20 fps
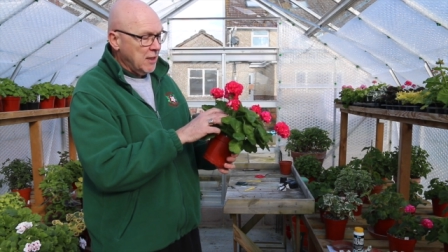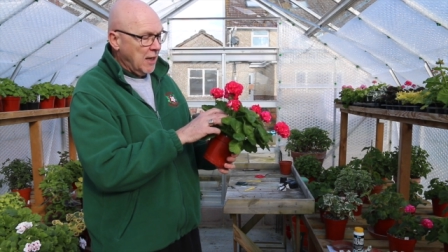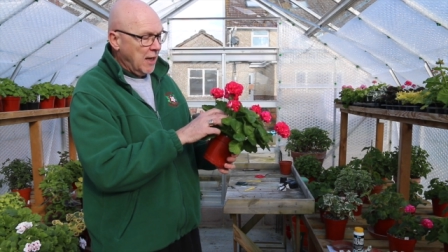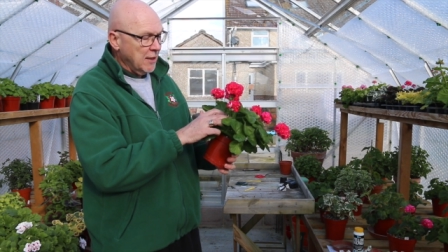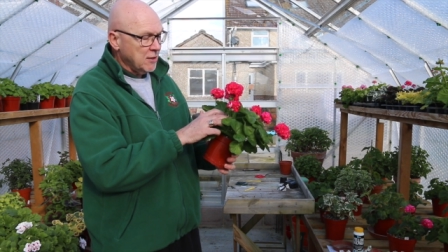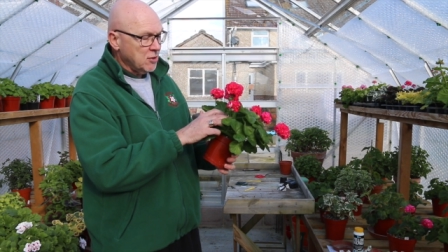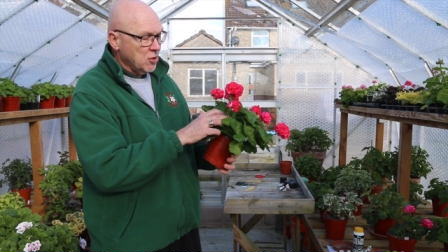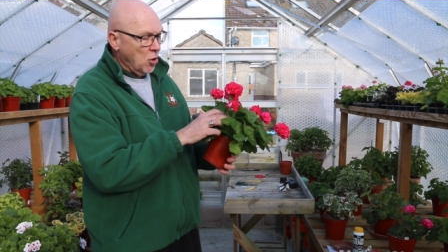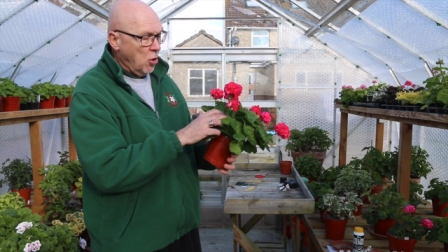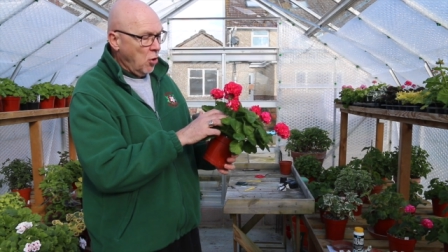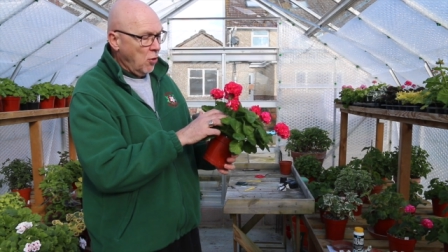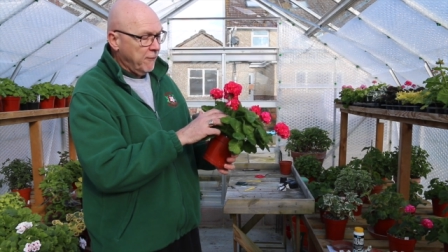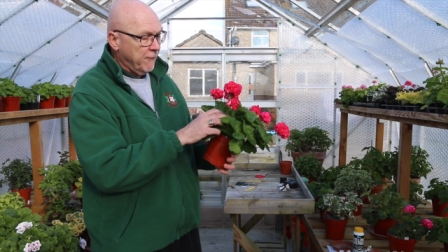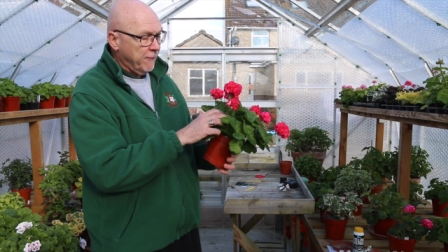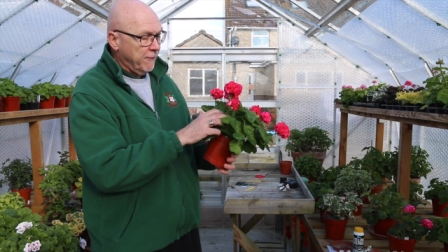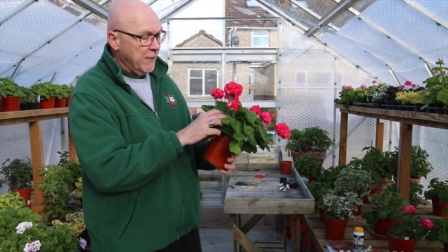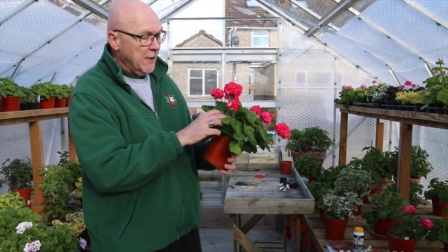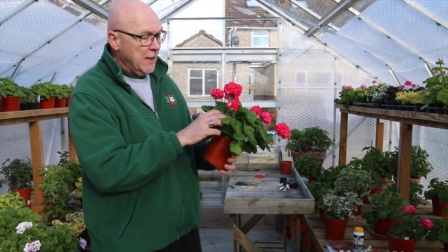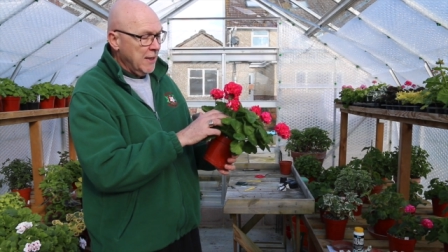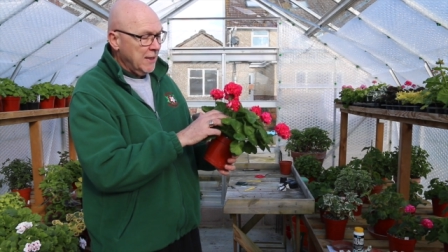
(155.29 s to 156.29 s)
cut
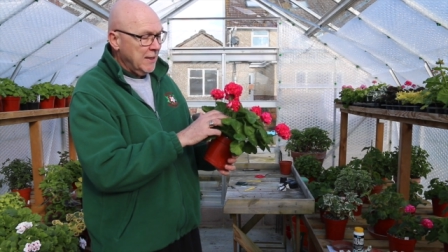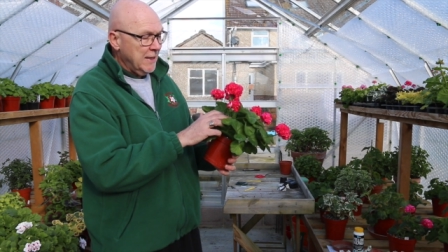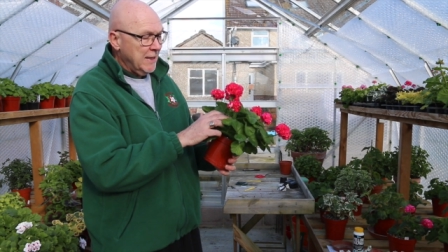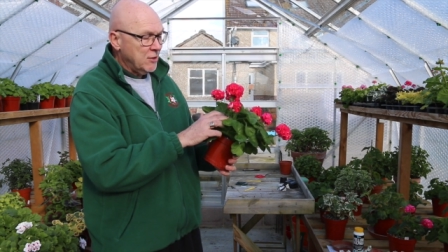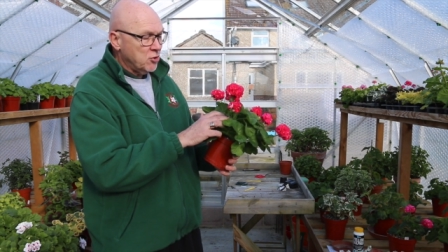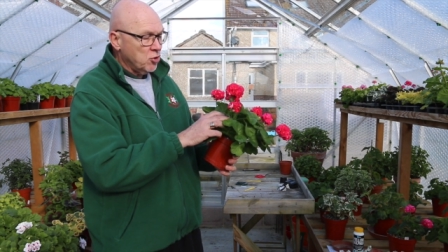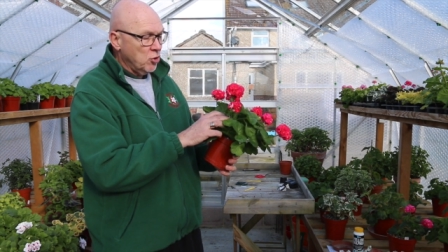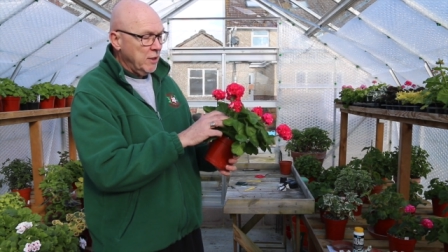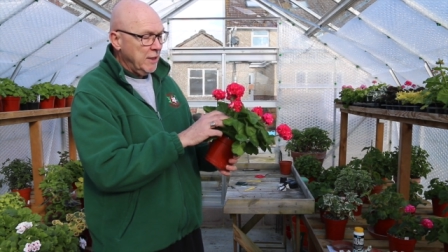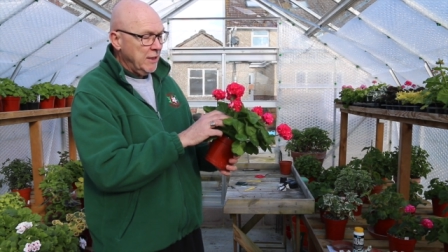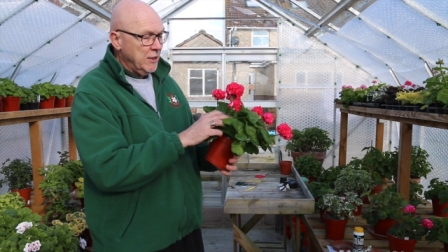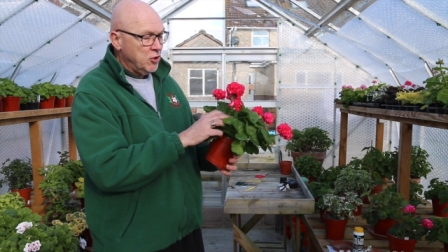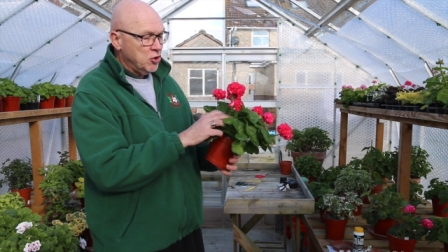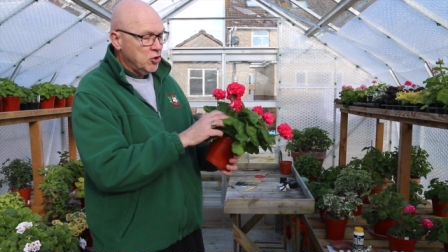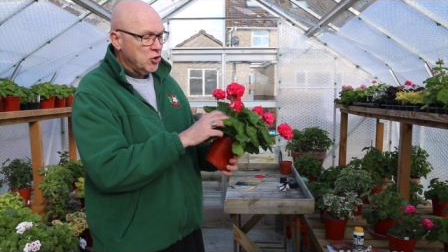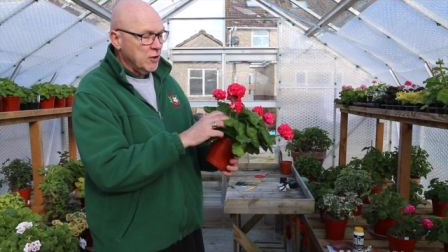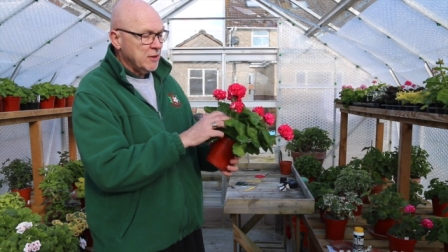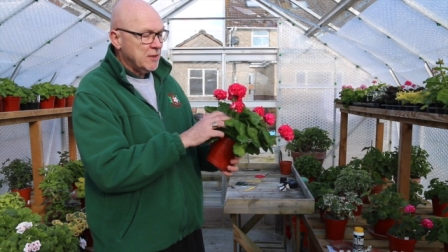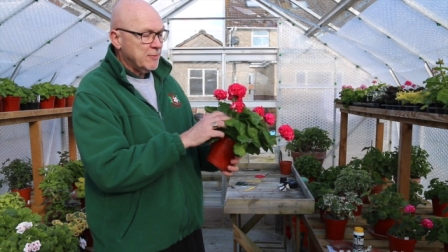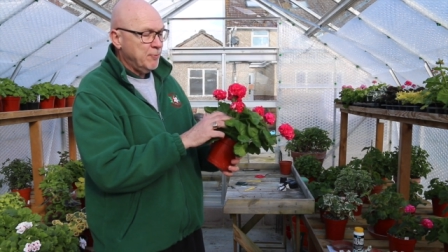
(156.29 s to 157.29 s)
off literally
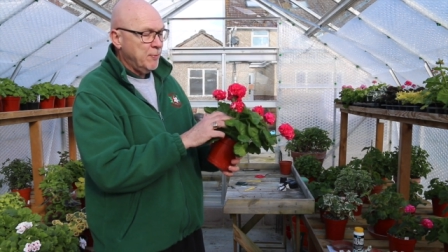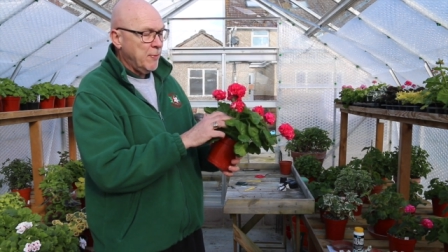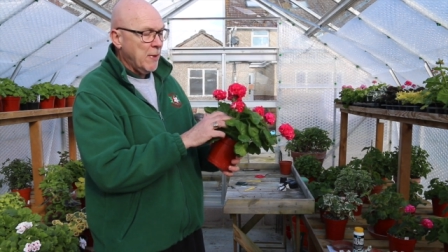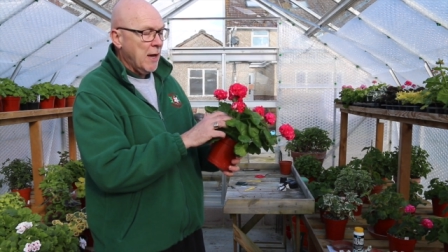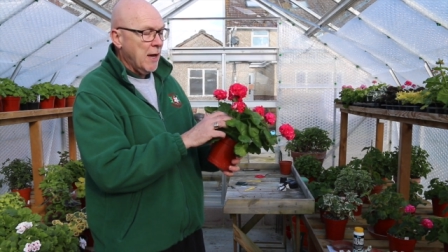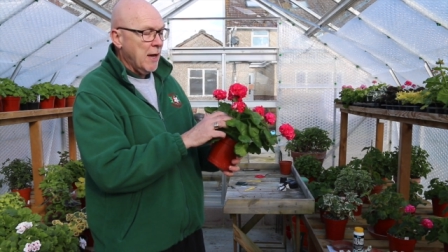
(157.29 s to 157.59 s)
just